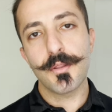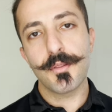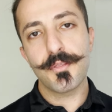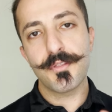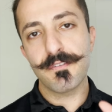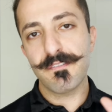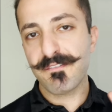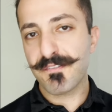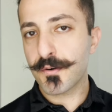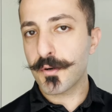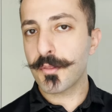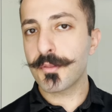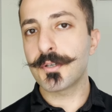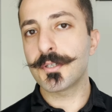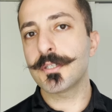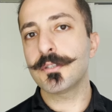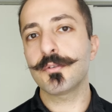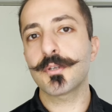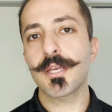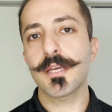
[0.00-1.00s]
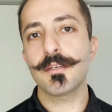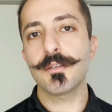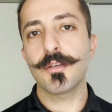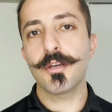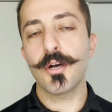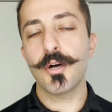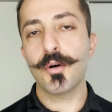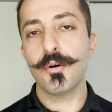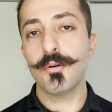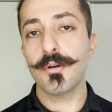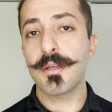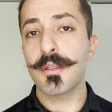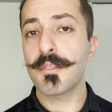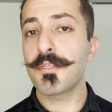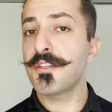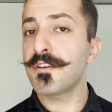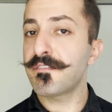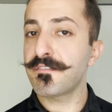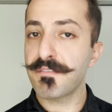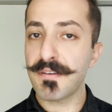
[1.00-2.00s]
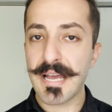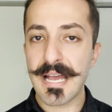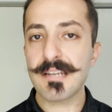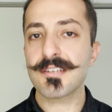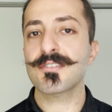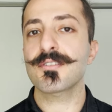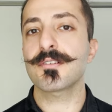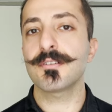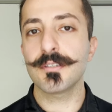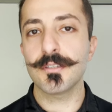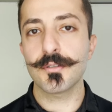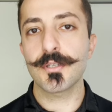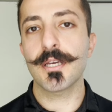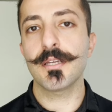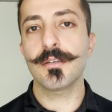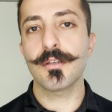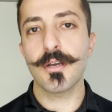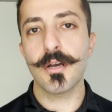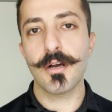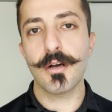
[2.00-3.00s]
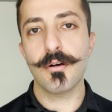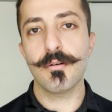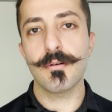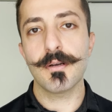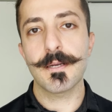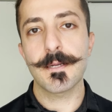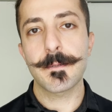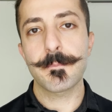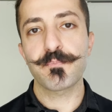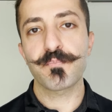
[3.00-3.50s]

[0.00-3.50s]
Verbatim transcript: the further you can go, the faster you can go,